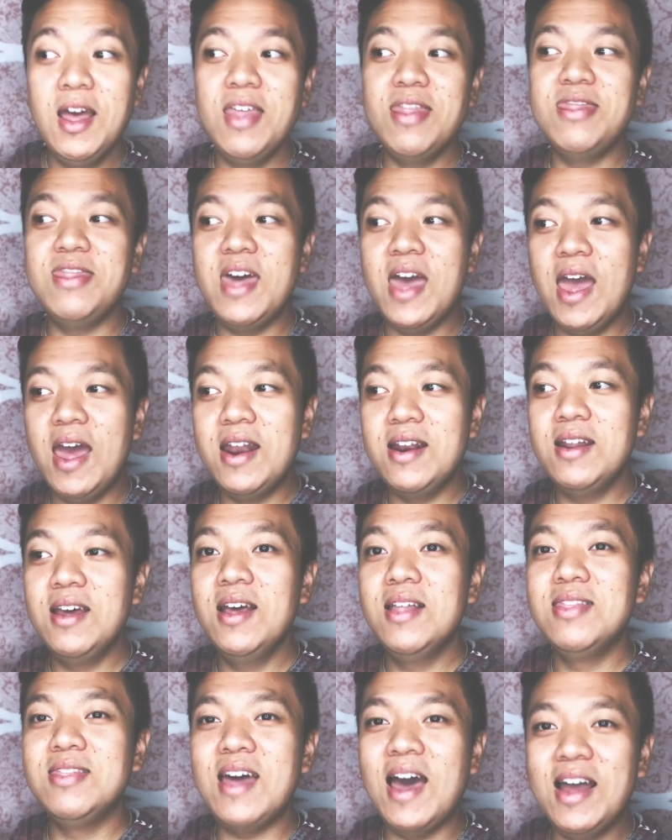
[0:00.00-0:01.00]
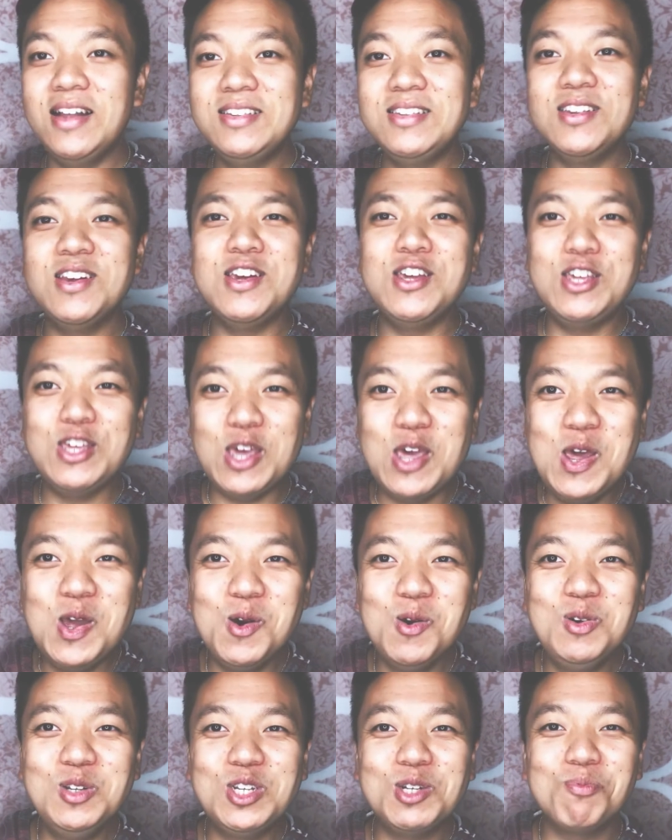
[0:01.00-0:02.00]
then that's a
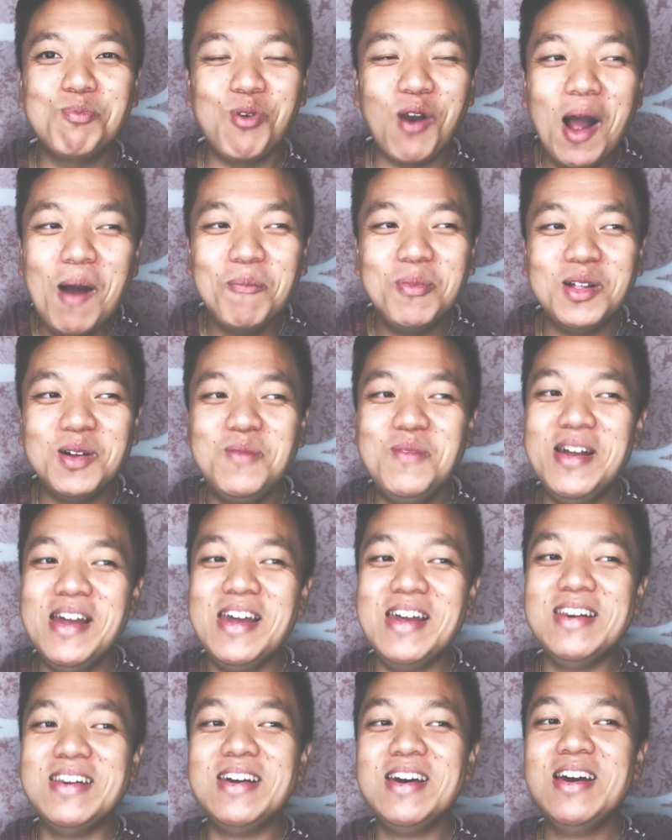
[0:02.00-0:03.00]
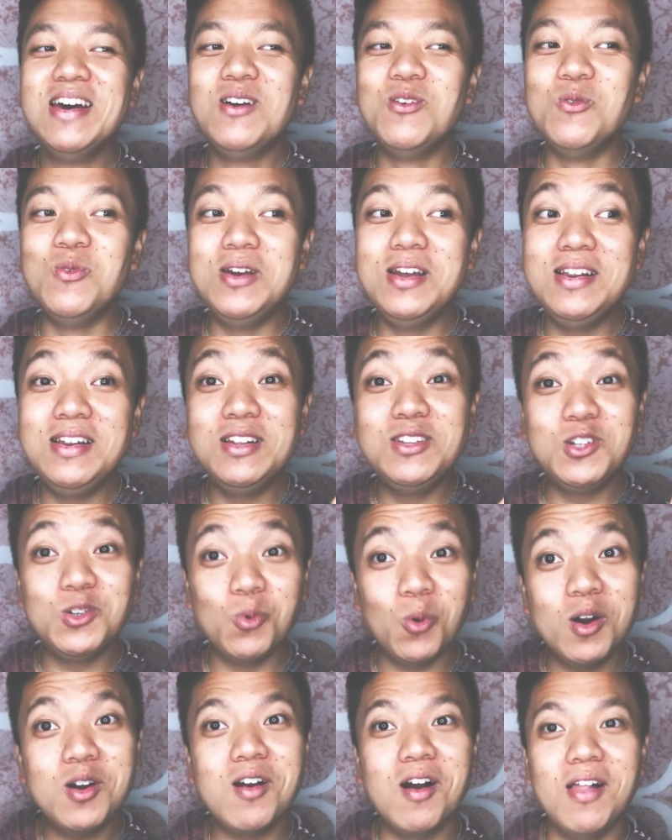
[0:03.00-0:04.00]
huge problem, and we need to
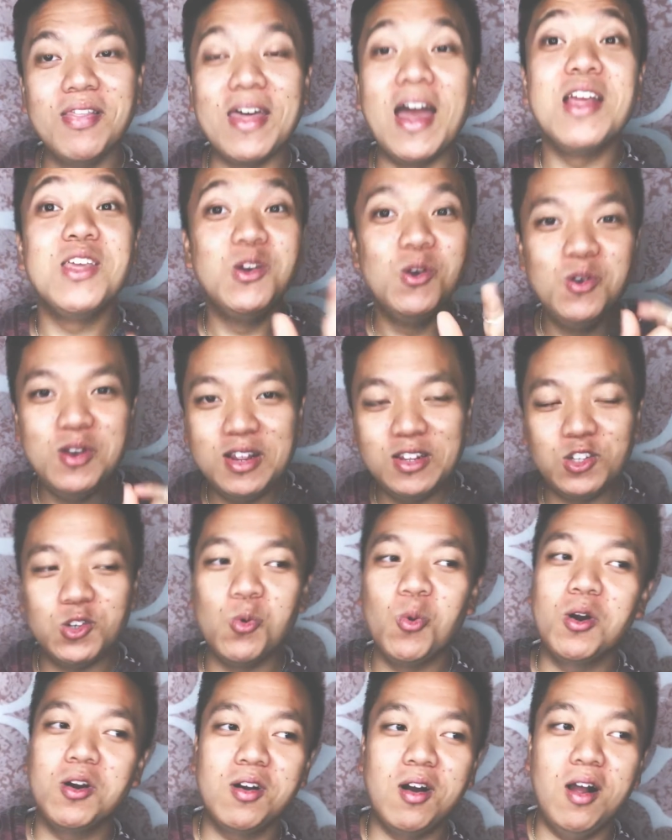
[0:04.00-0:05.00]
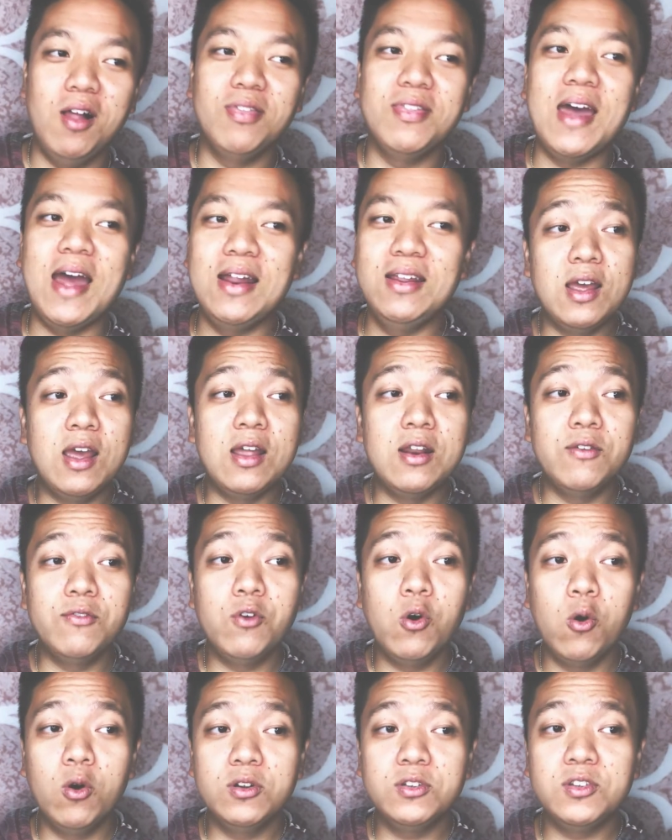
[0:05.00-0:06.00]
work on that. You need to work on that. And of
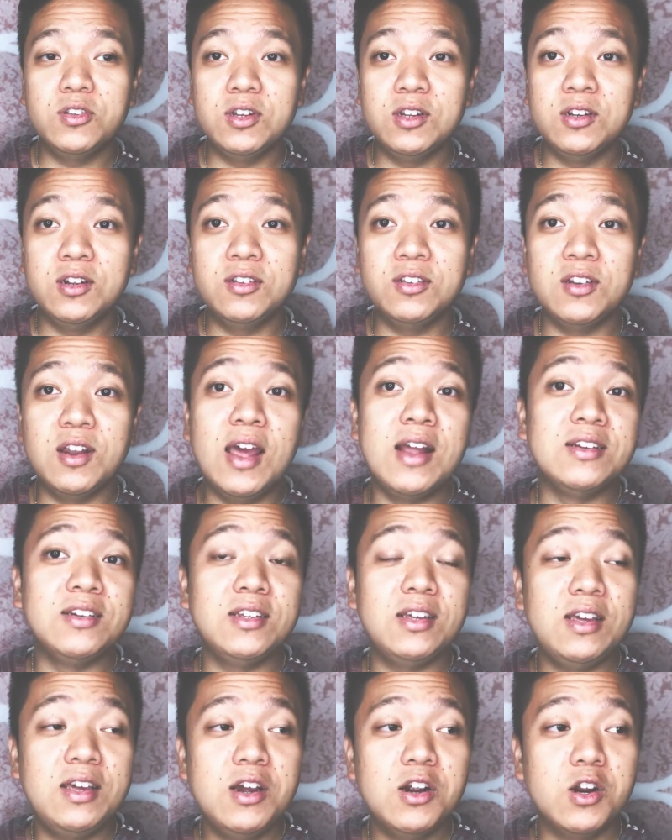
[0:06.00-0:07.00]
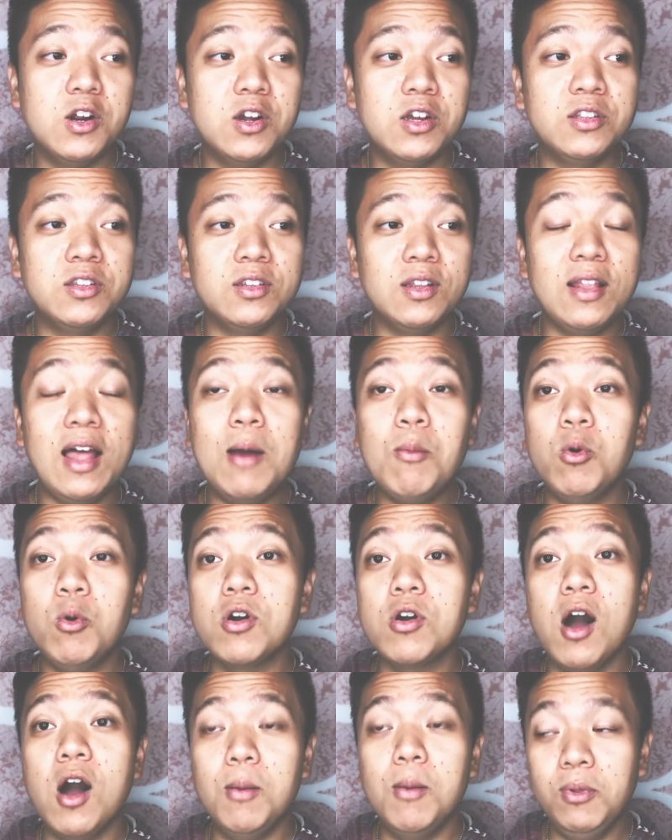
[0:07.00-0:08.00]
course, it doesn't end here. It's a lot more
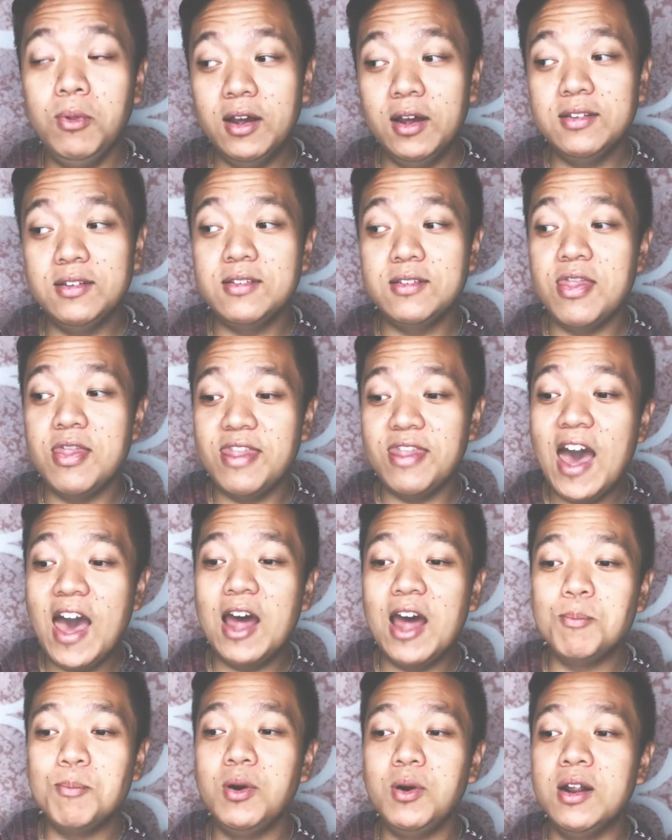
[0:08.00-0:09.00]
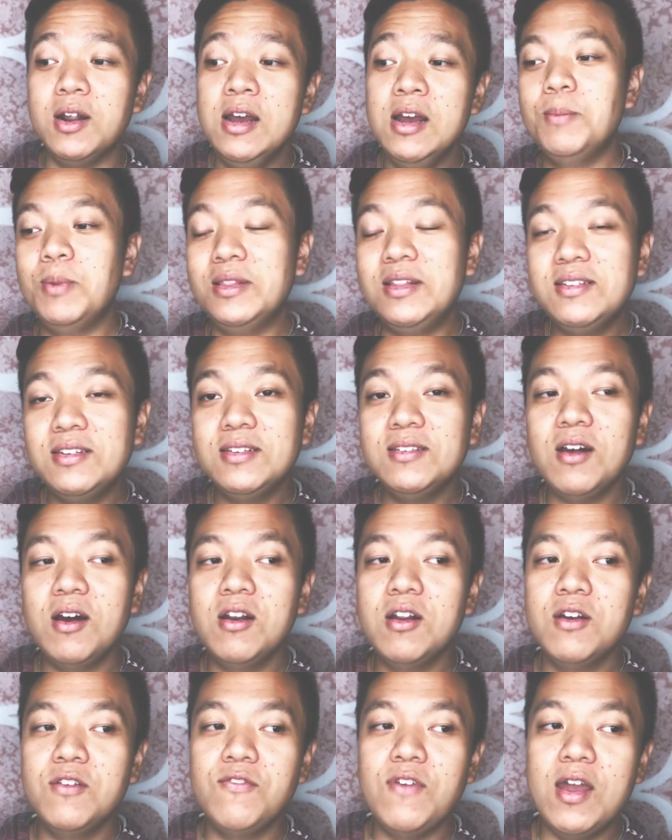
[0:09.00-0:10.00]
complex than that, but this is on
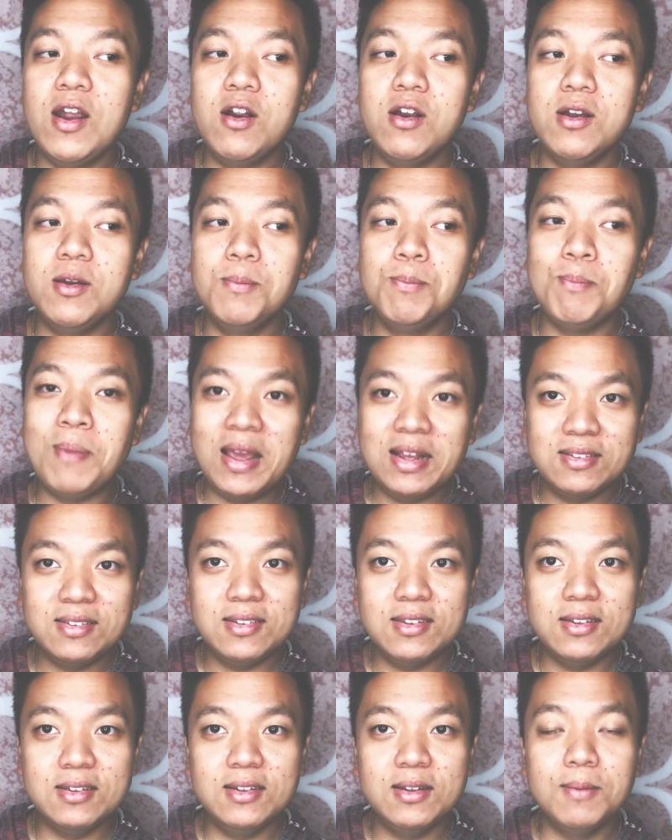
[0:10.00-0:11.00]
a very basic